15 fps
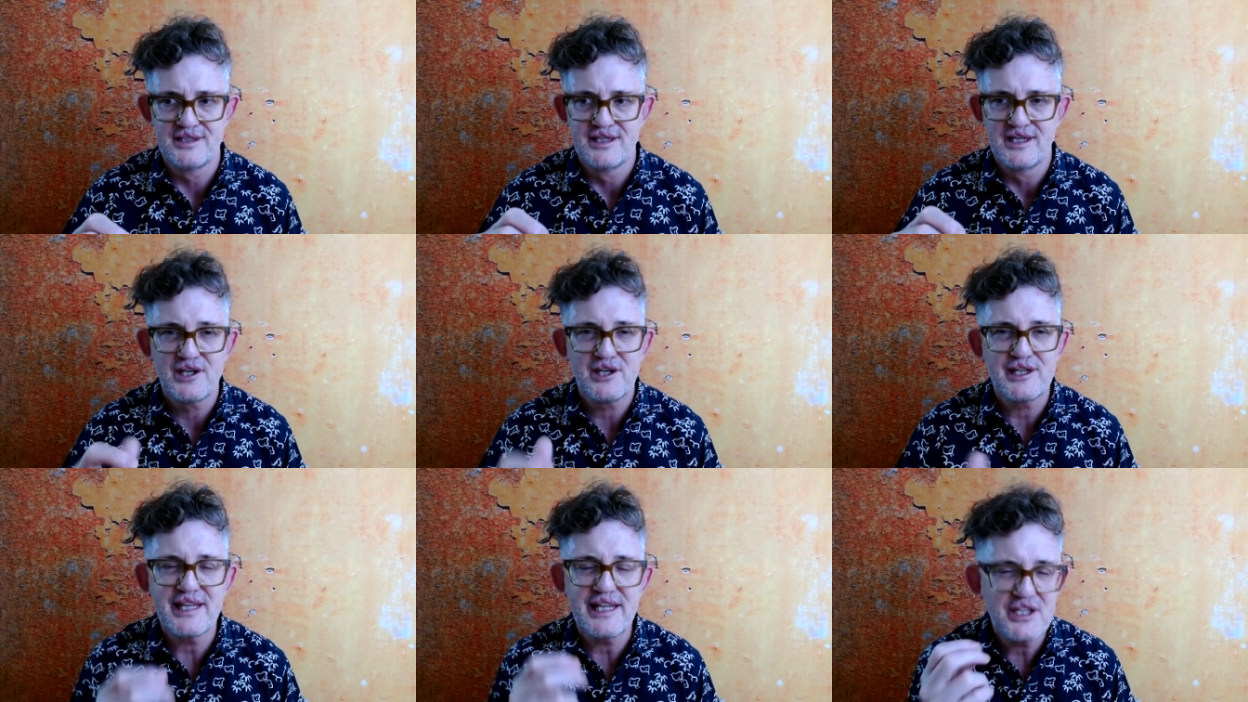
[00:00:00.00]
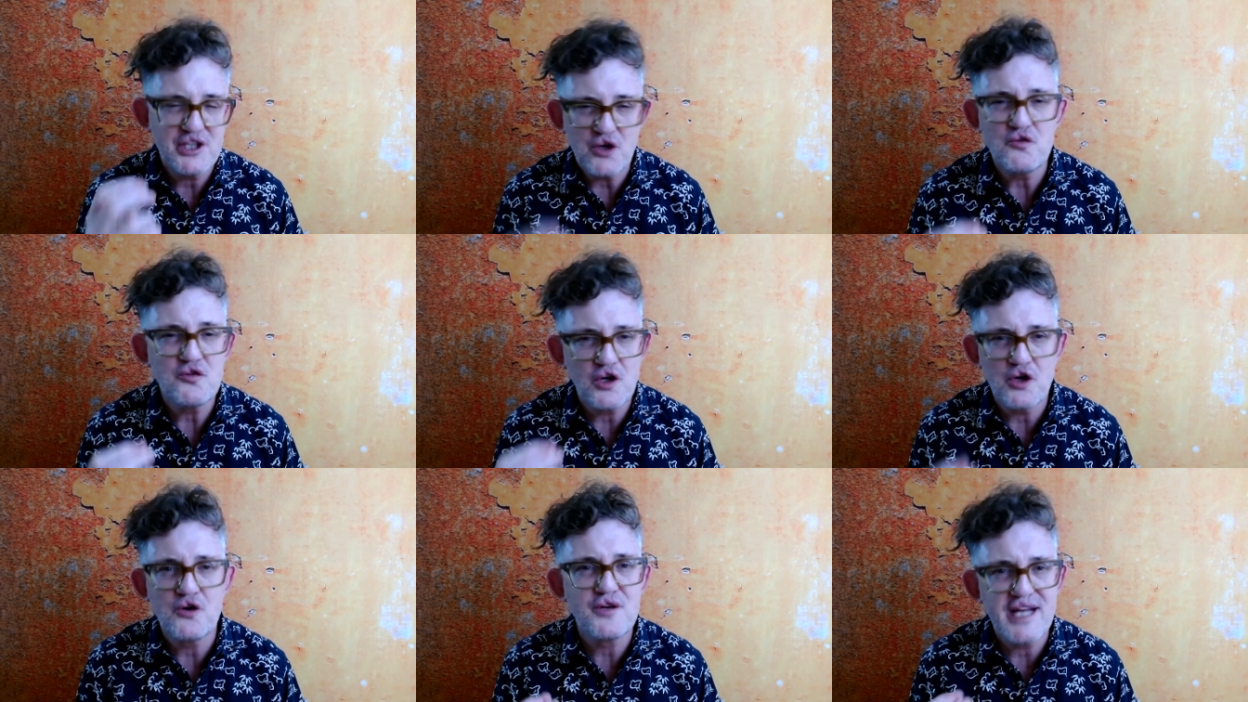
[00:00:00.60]
Because they don't
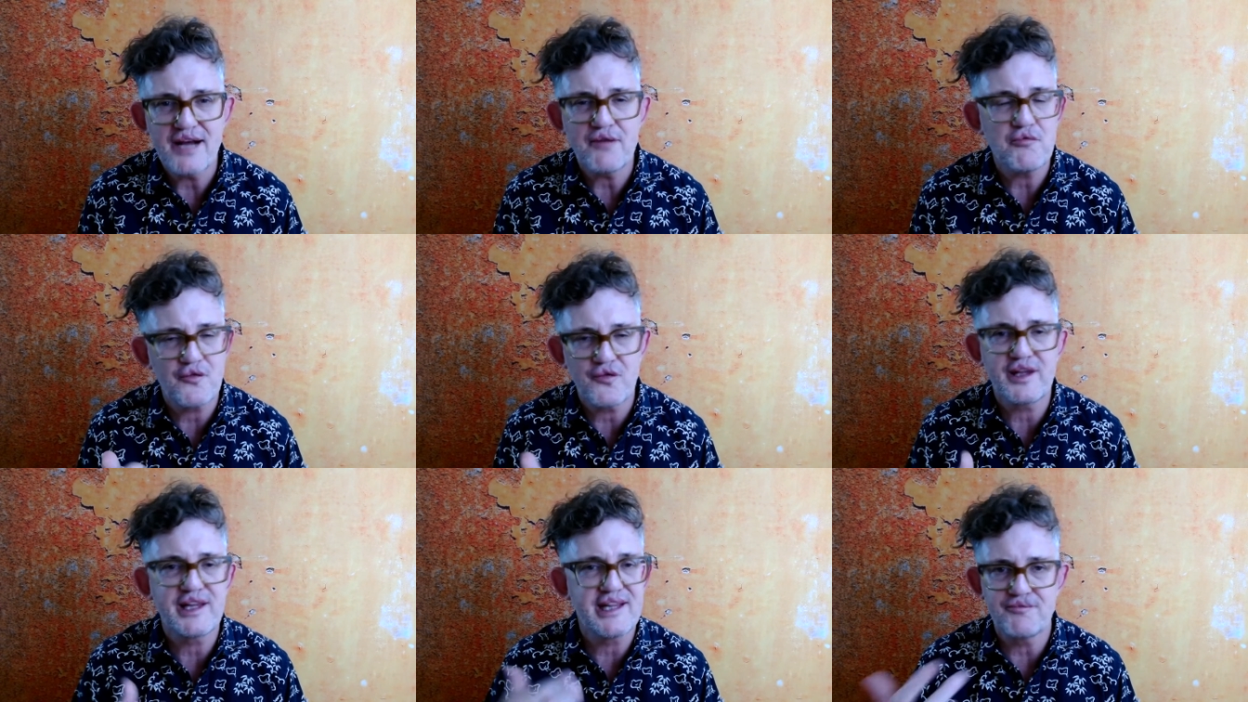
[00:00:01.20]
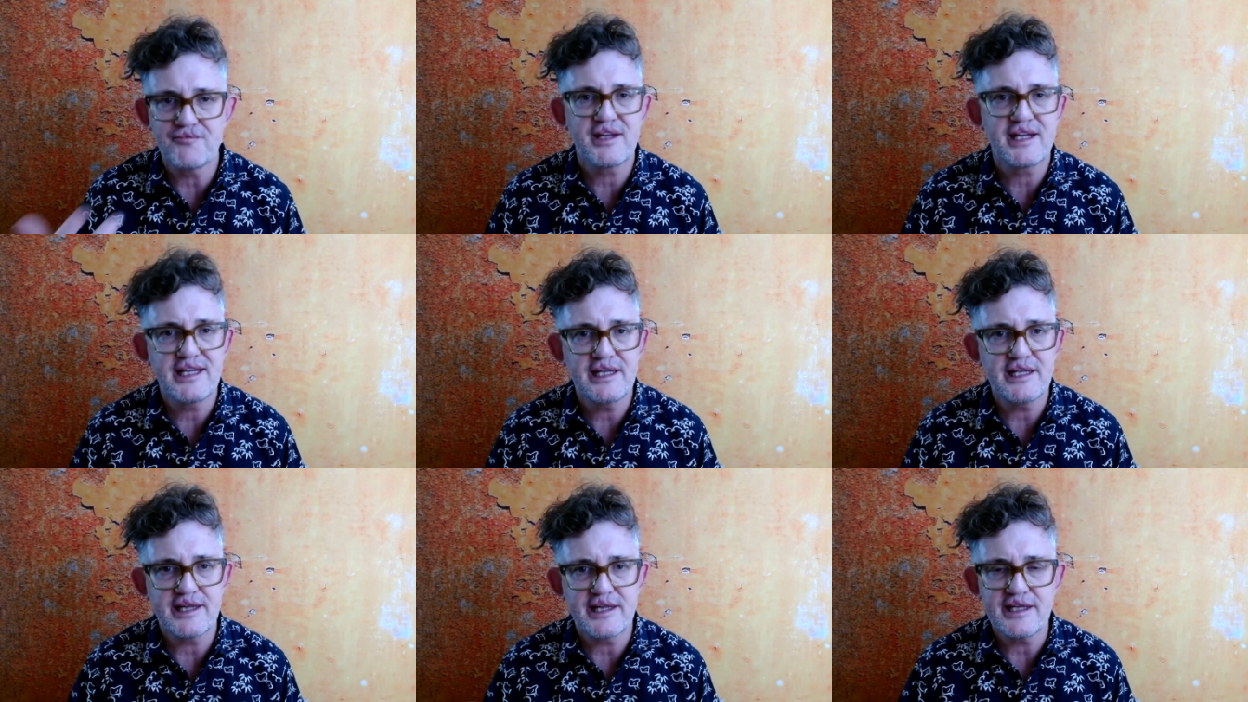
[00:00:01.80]
know yet what the something
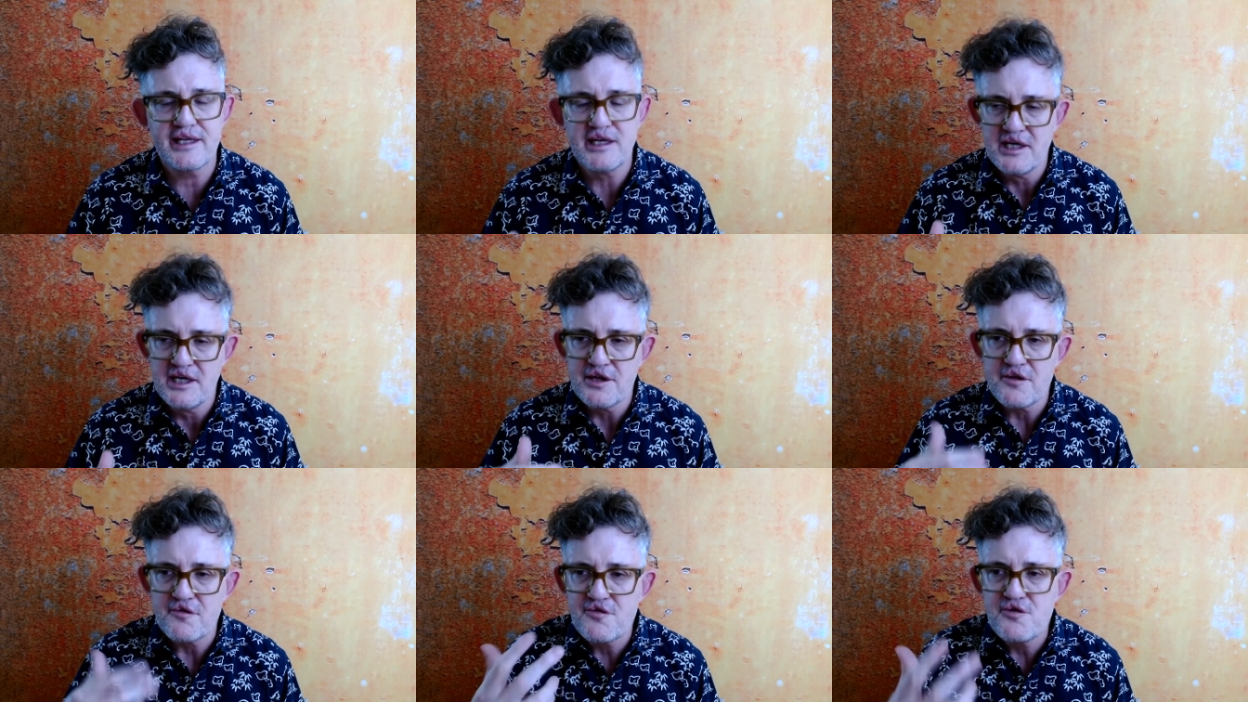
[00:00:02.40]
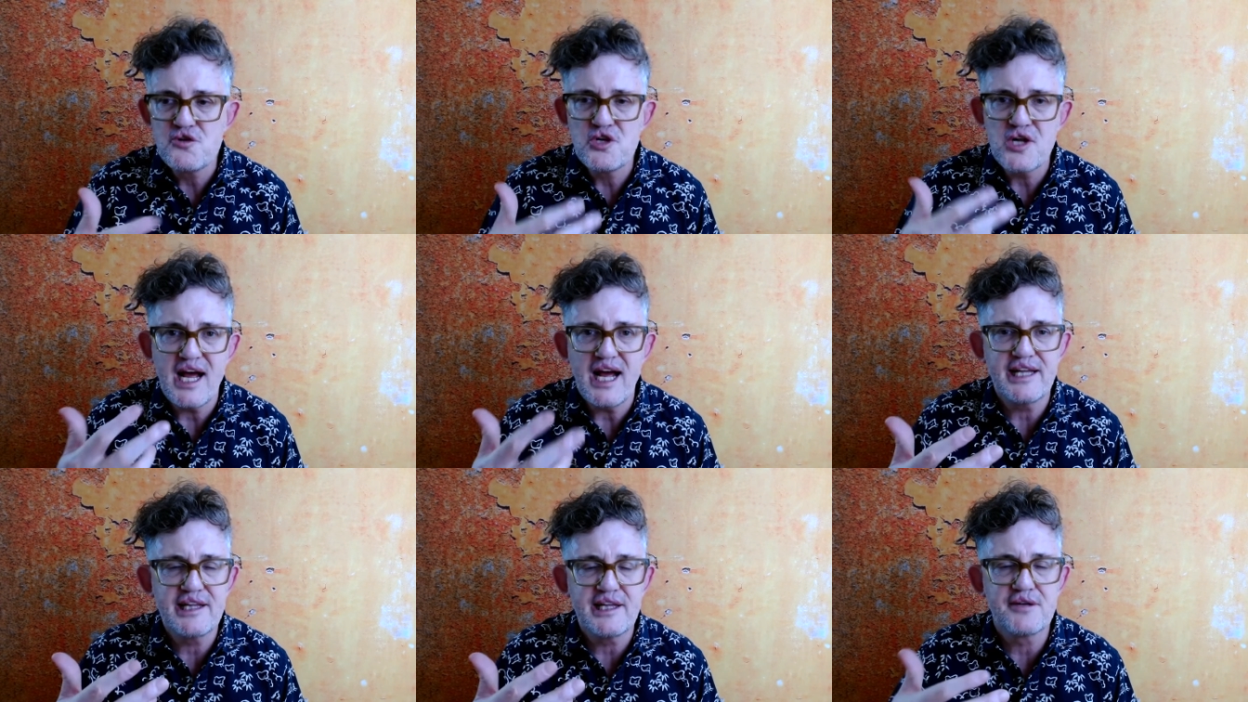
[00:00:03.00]
is. The future
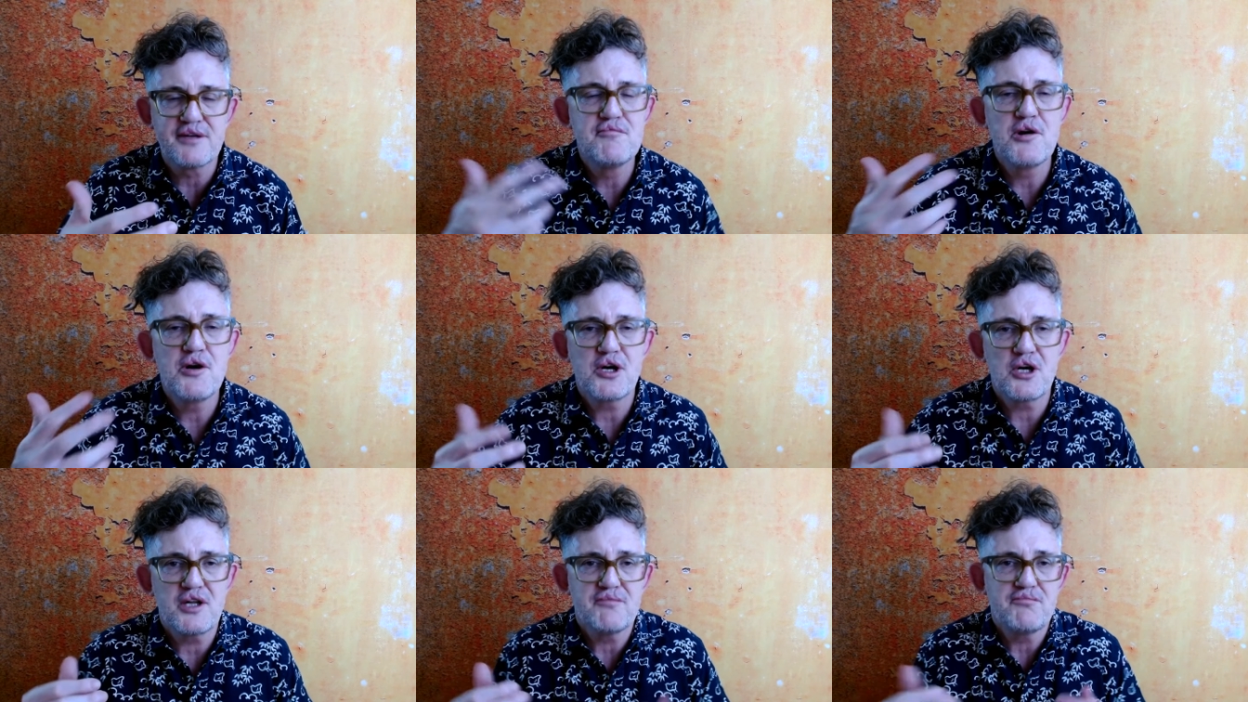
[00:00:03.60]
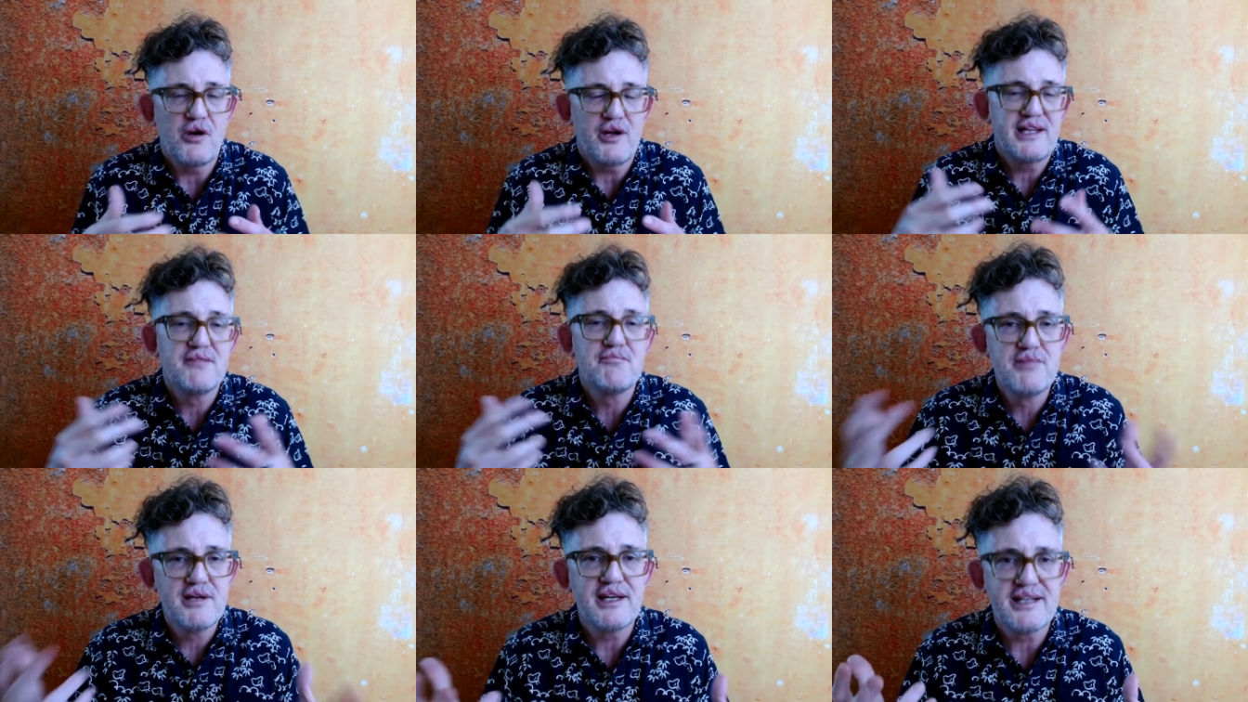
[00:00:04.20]
hasn't emerged. The
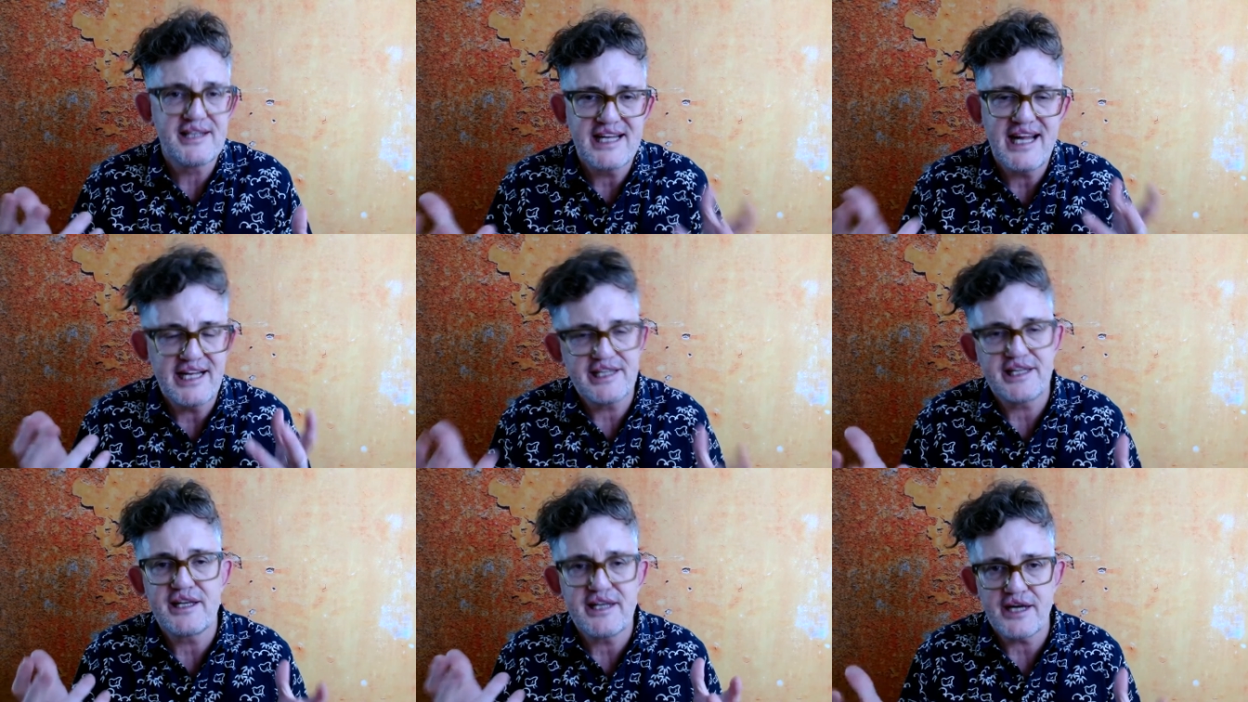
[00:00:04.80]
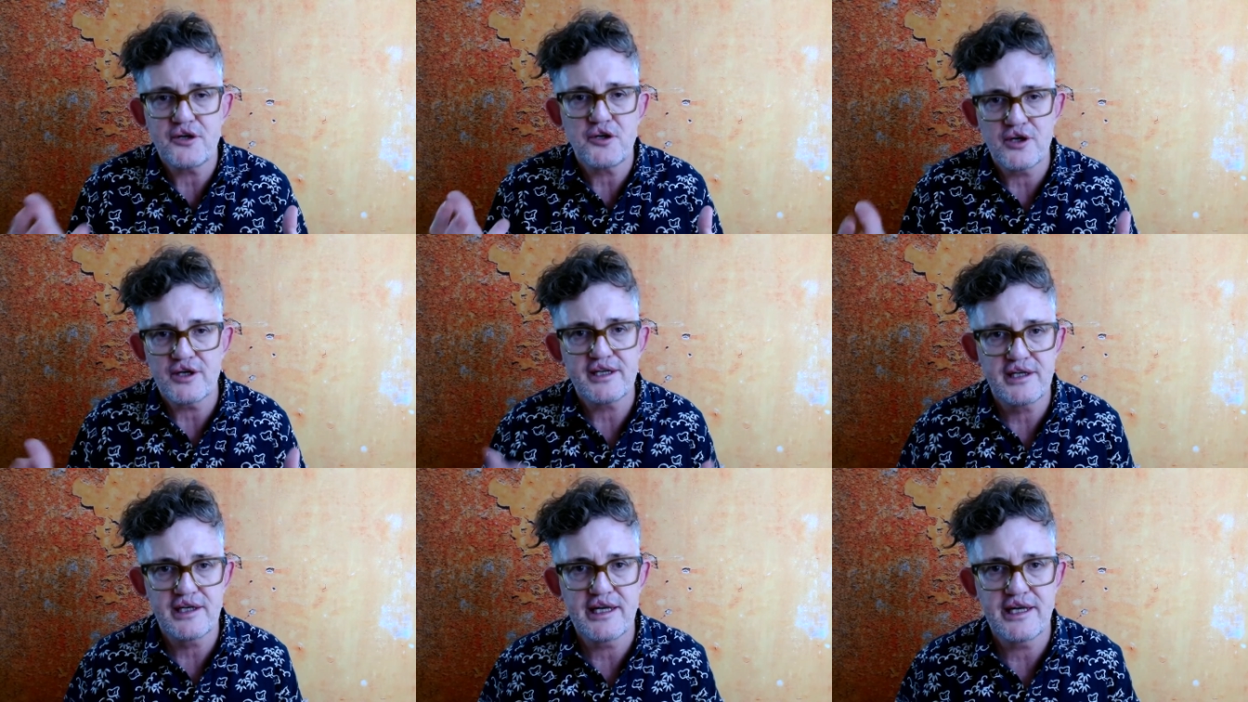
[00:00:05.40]
possibility hasn't yet got
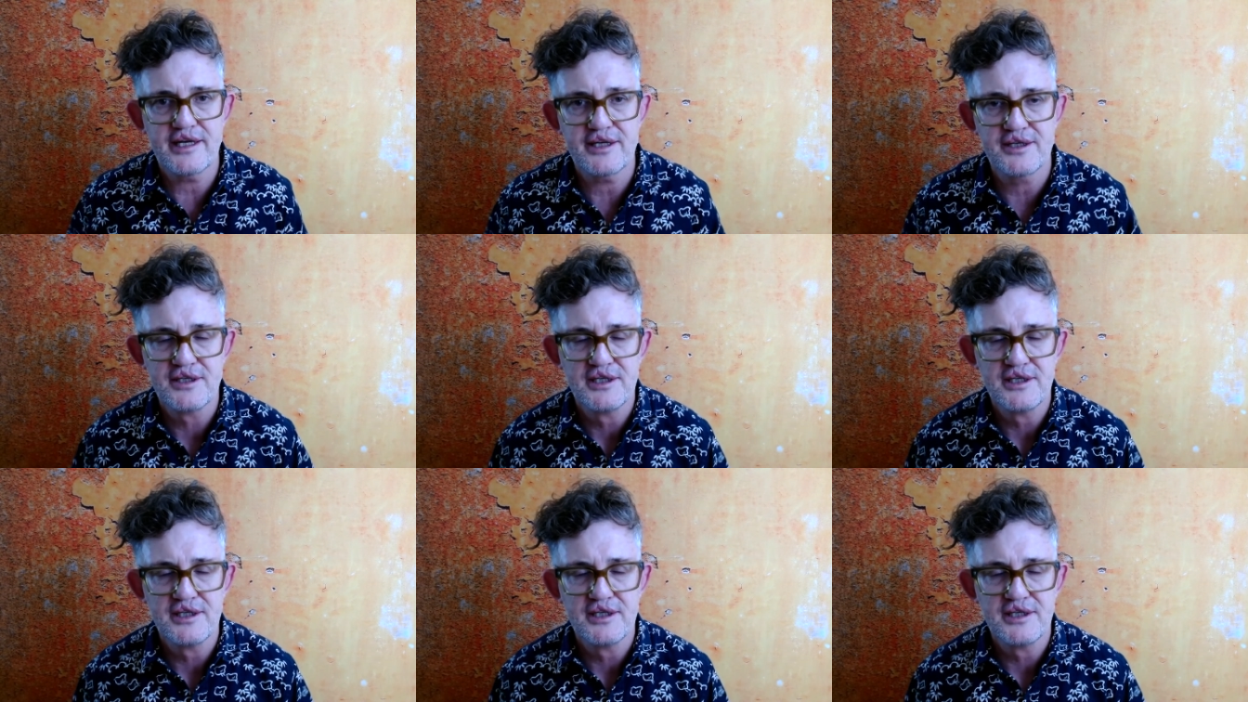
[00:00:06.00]
clear.